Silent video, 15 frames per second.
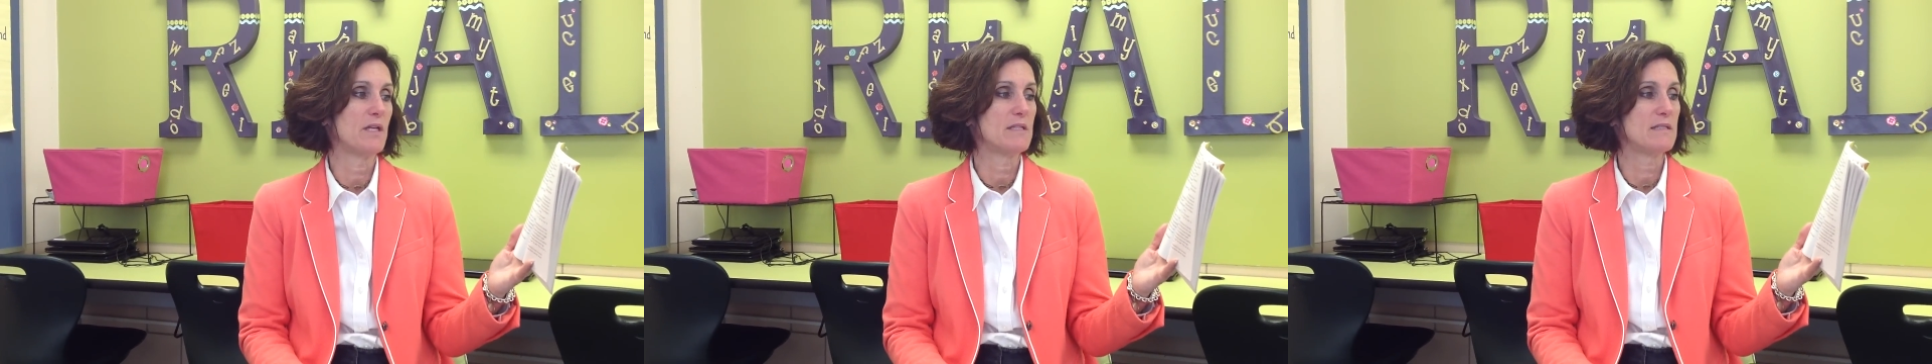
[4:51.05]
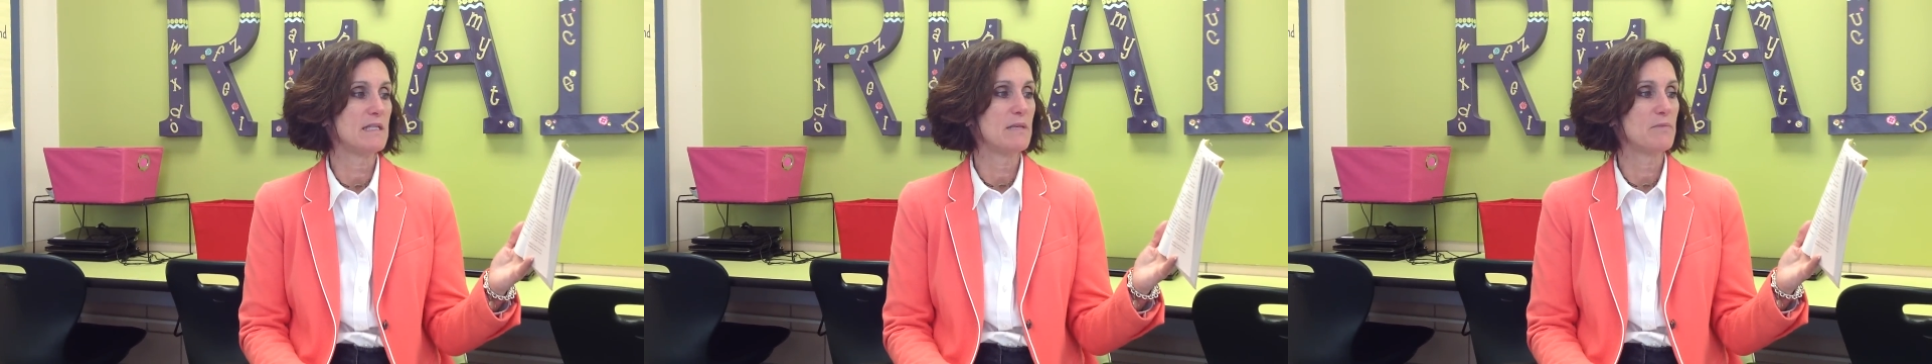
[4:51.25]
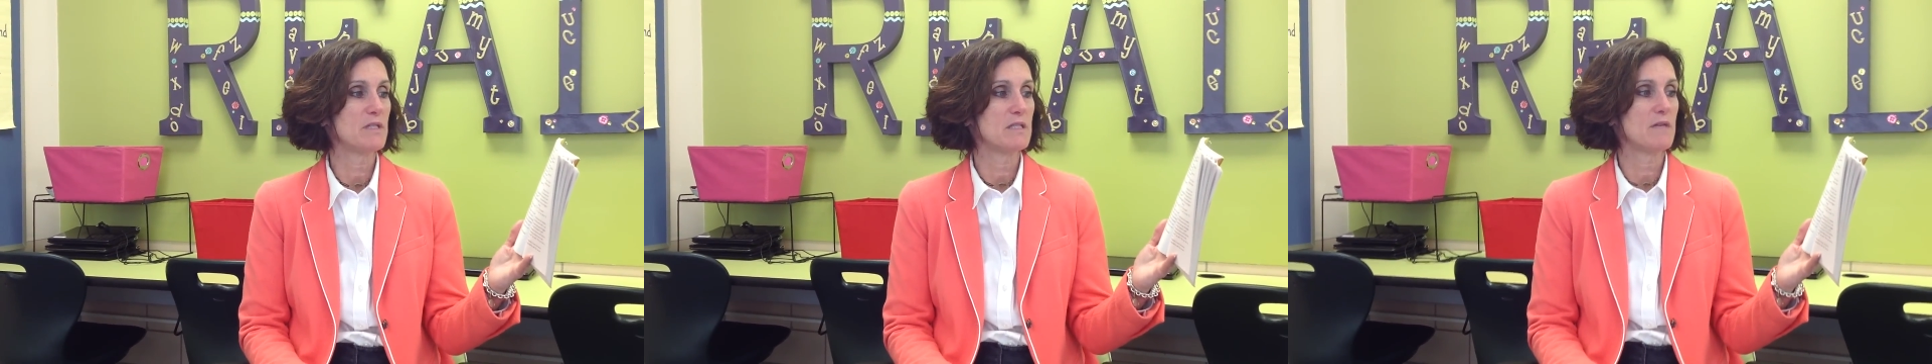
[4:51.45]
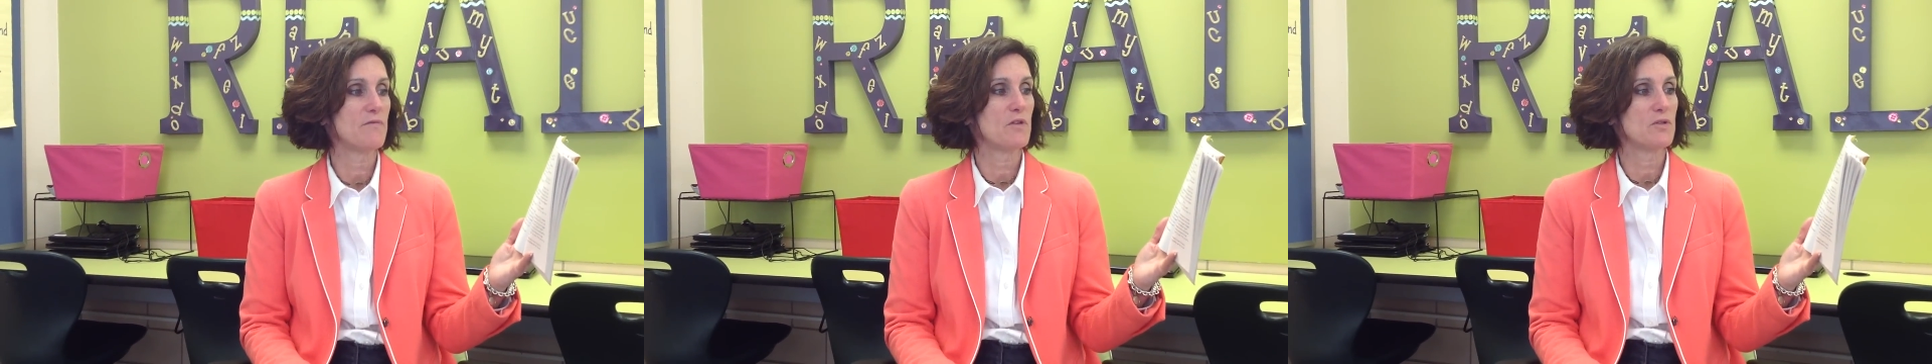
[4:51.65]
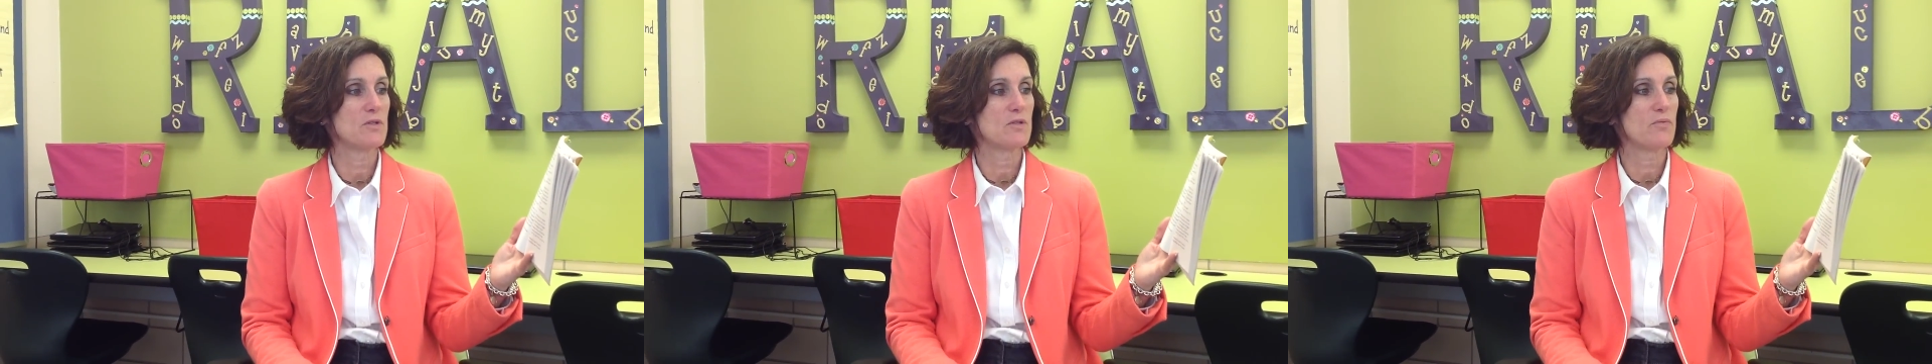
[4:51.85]
It seemed as if
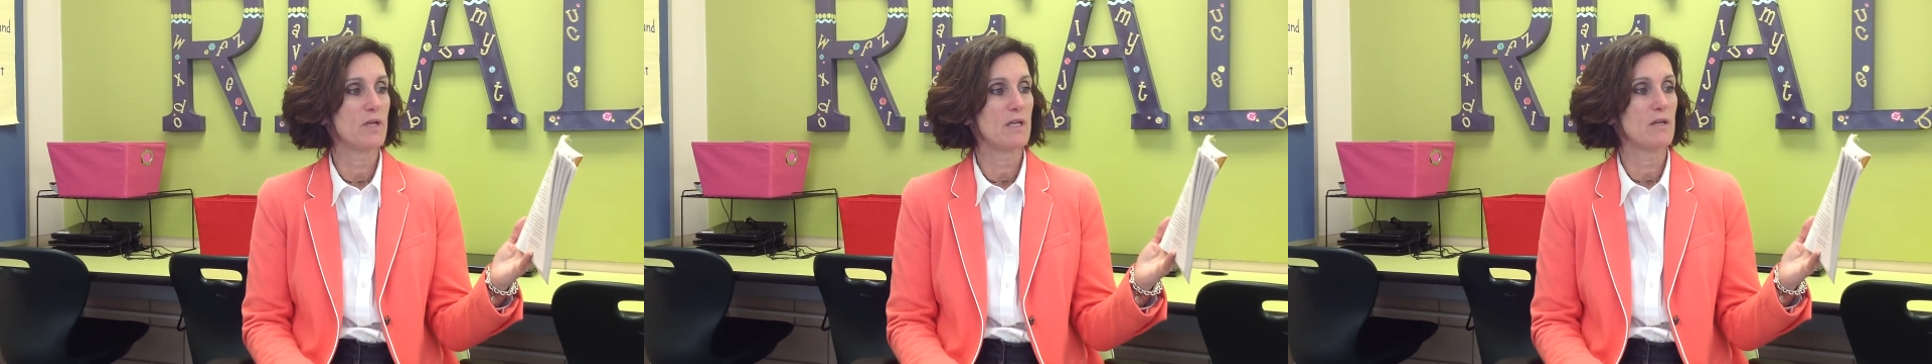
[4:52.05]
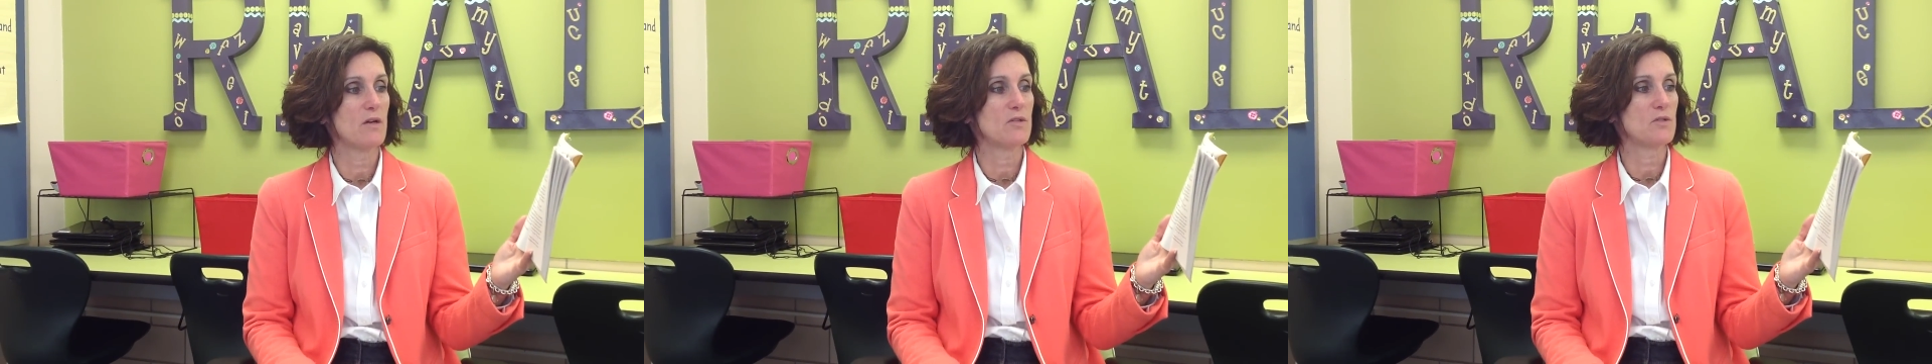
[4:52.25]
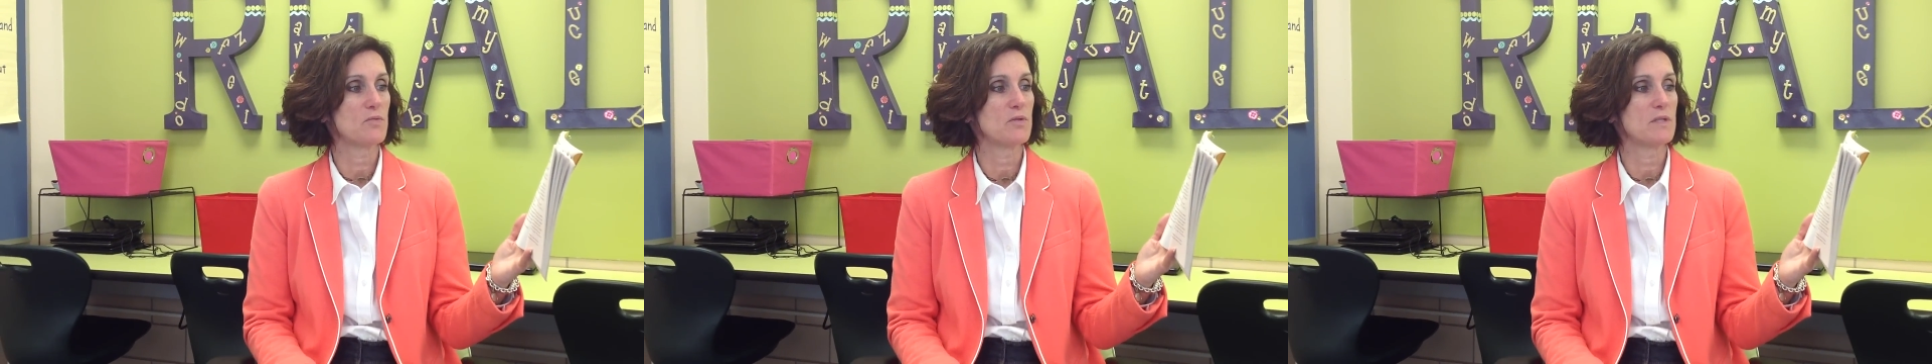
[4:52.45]
those sweet notes were